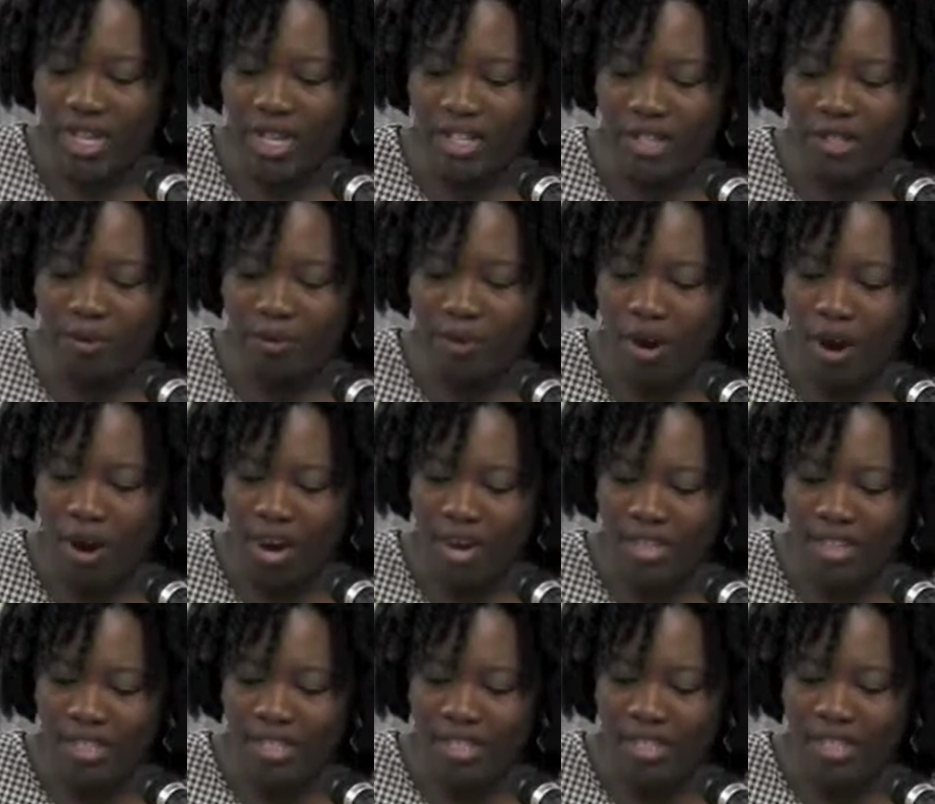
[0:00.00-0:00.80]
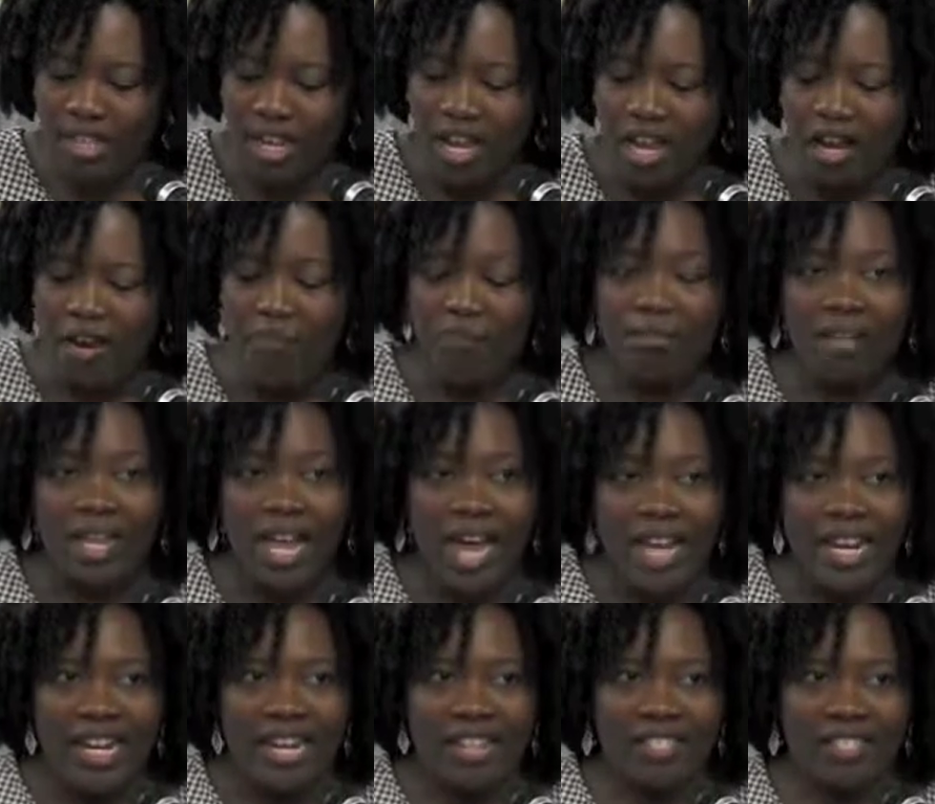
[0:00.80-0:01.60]
and its parts,
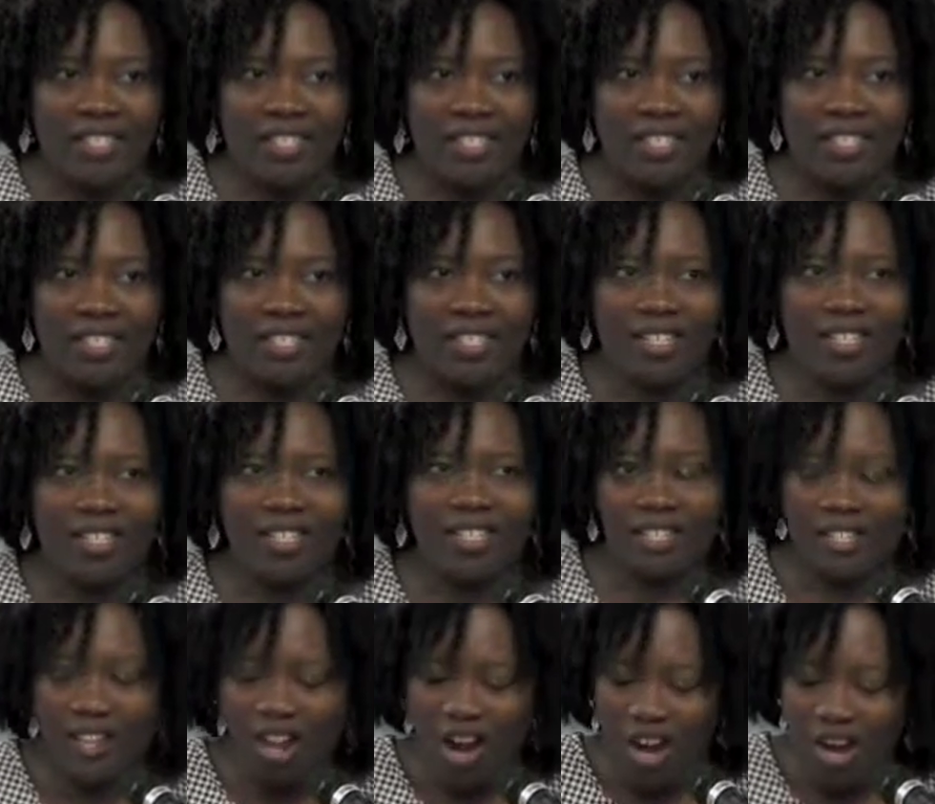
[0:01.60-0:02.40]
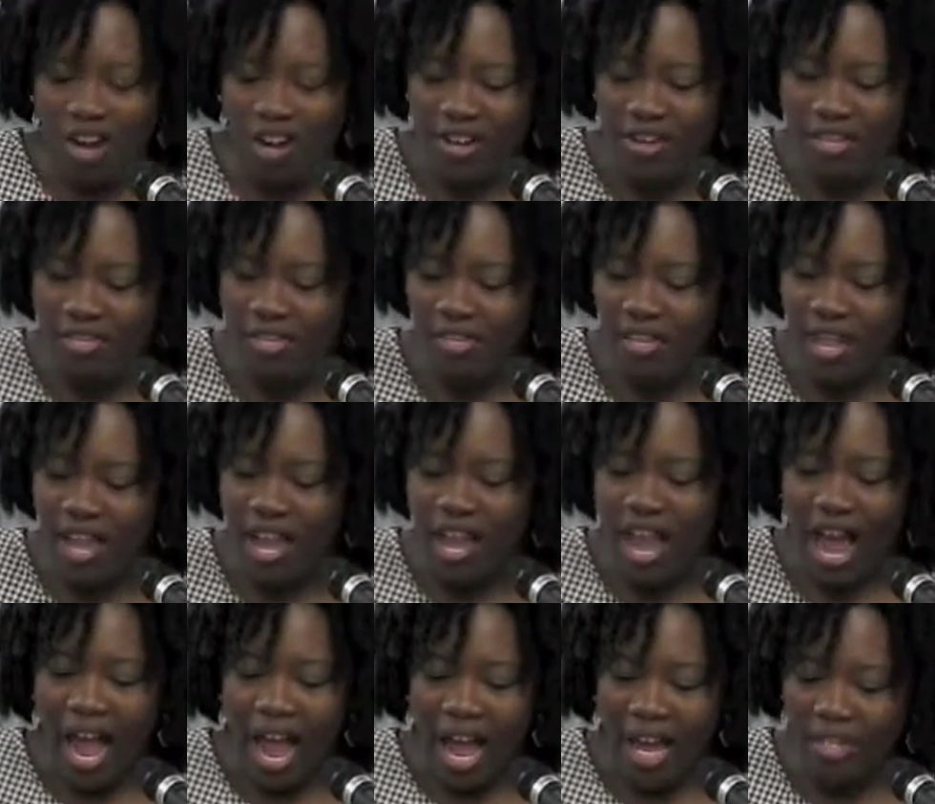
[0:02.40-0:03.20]
planets, stars,
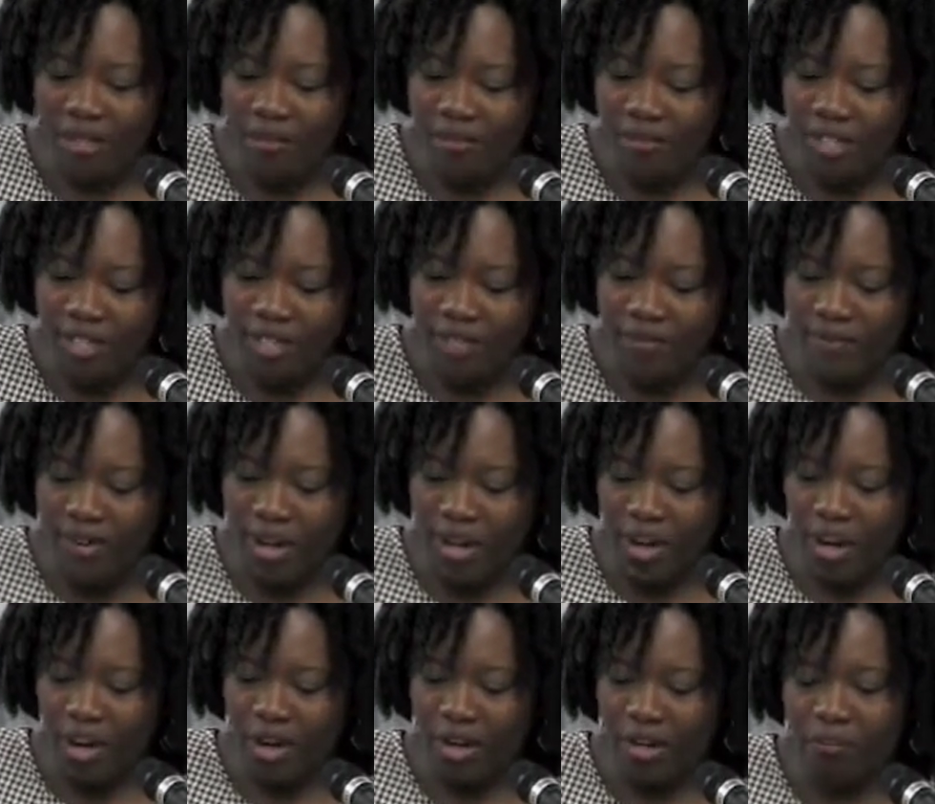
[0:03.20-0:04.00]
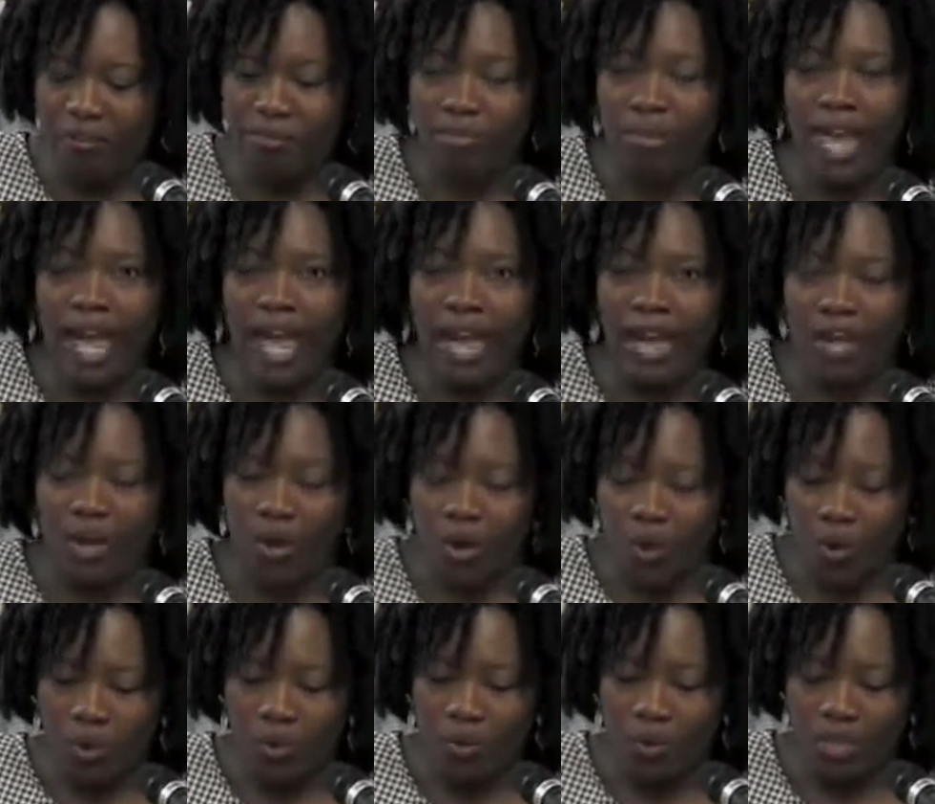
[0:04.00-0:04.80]
atmosphere, black
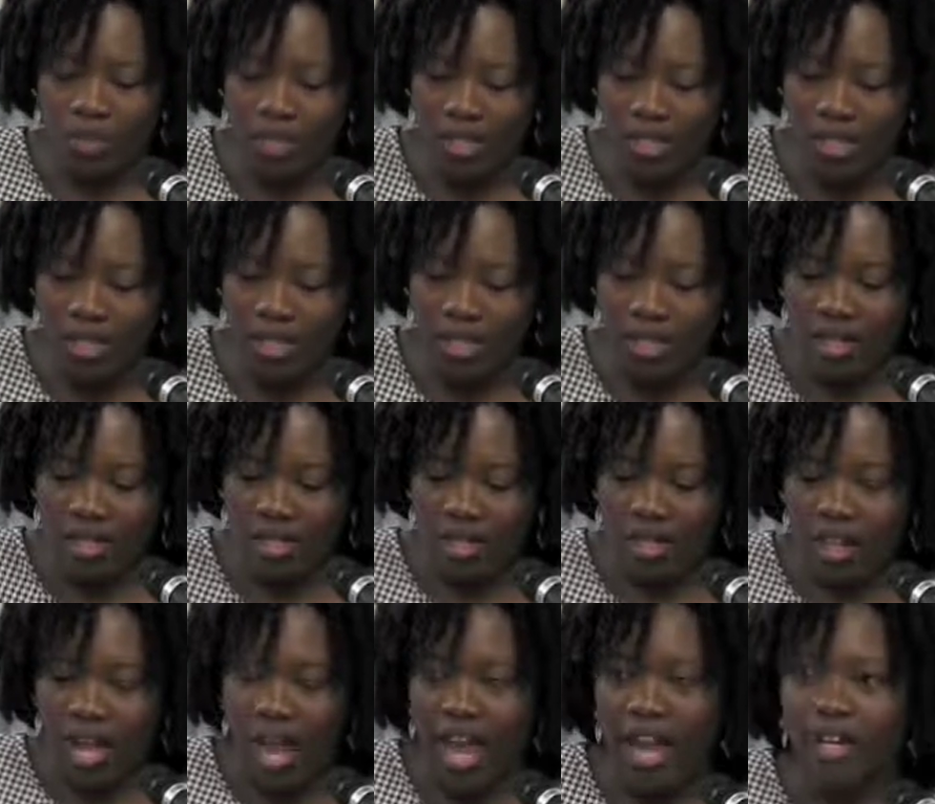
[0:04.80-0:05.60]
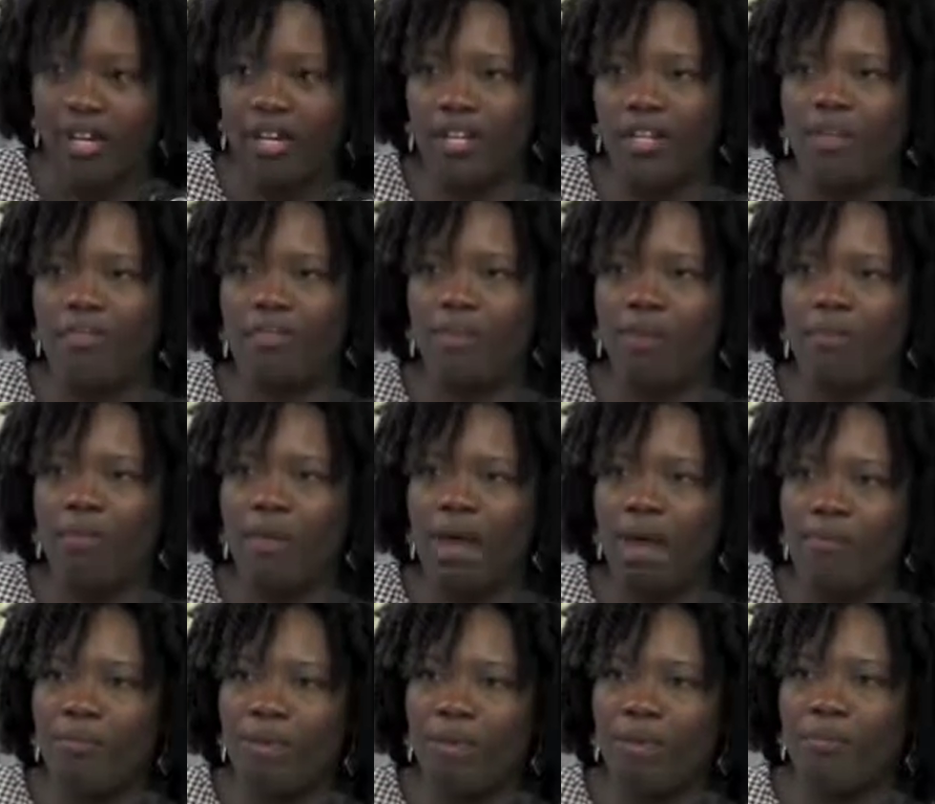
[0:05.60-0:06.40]
holes. I couldn't
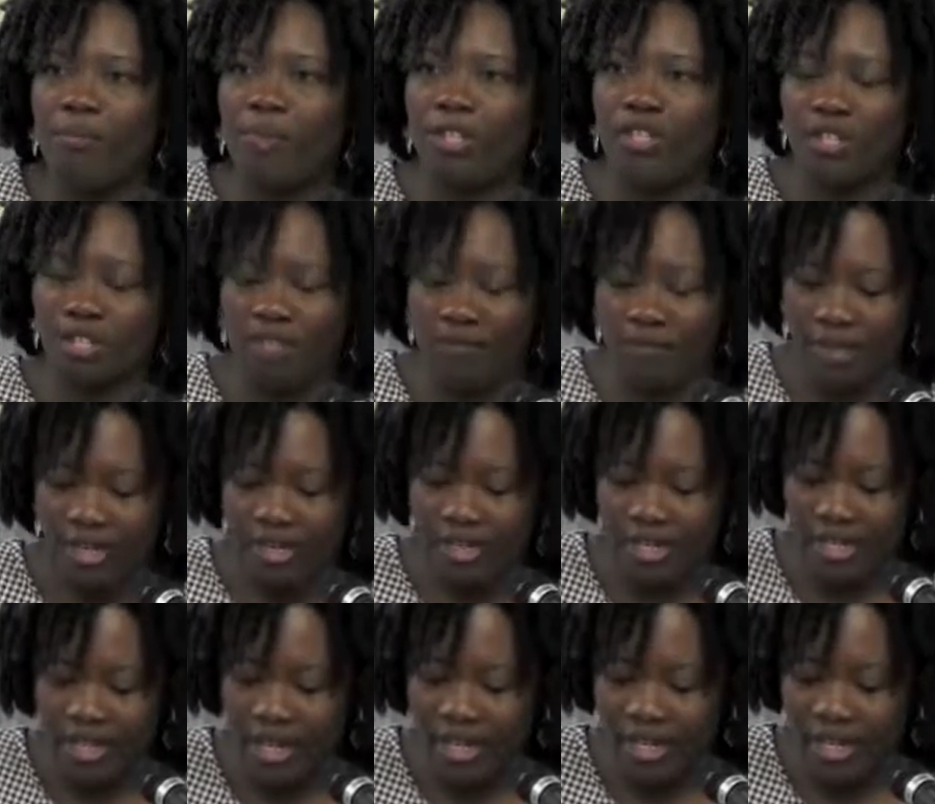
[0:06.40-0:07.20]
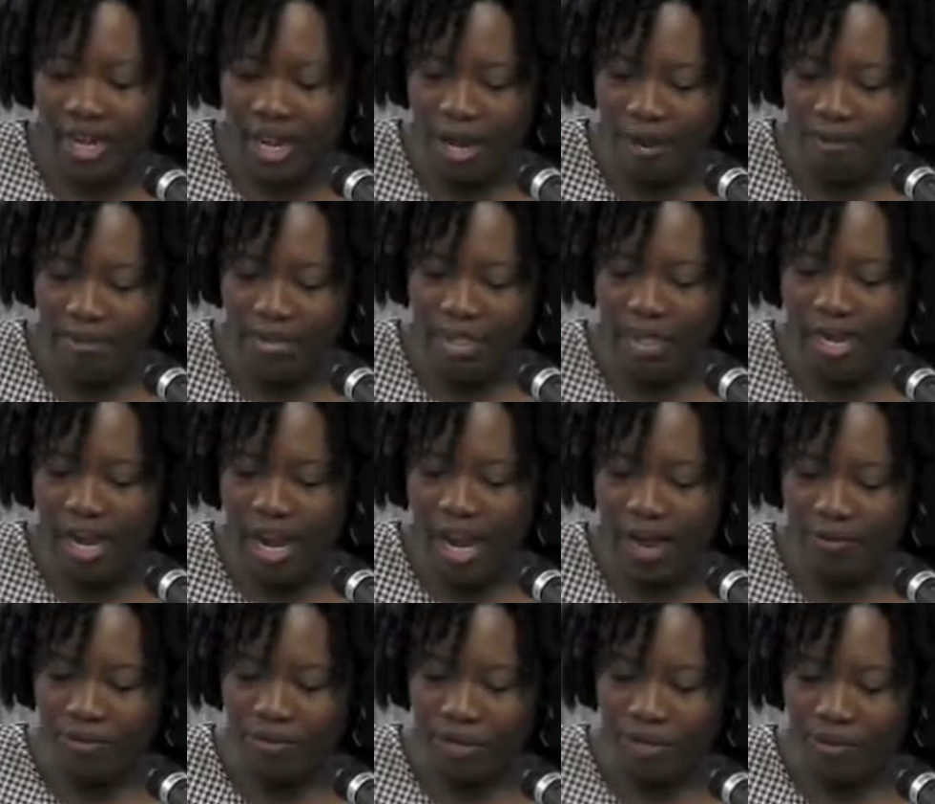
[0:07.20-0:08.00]
remember which of us had kept it
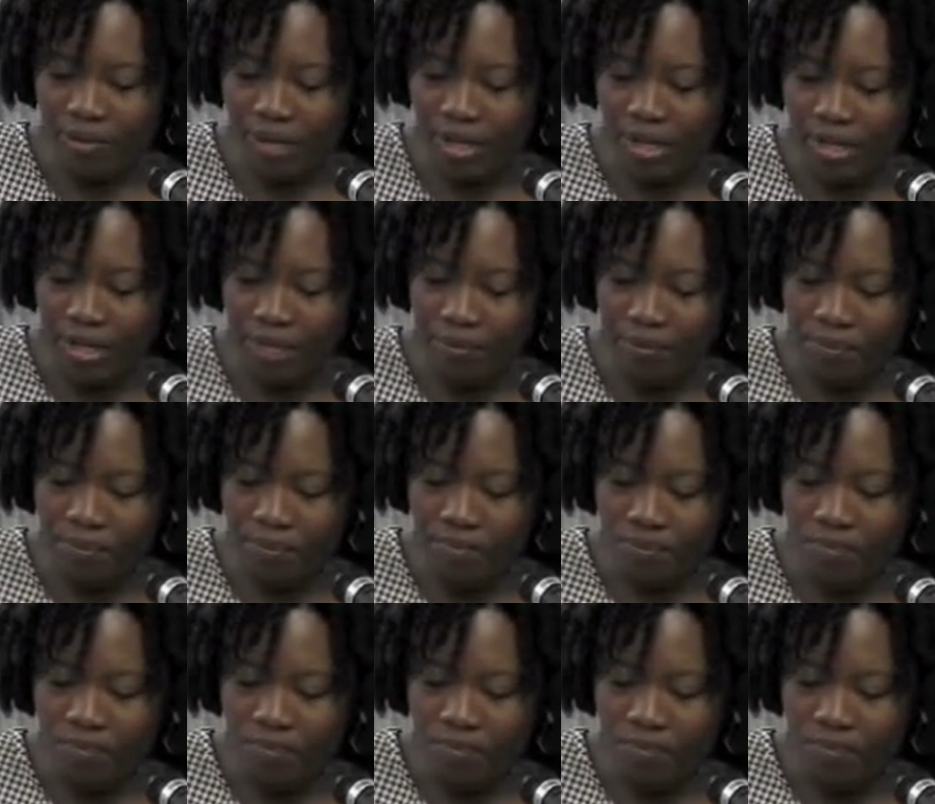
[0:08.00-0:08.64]
afterward.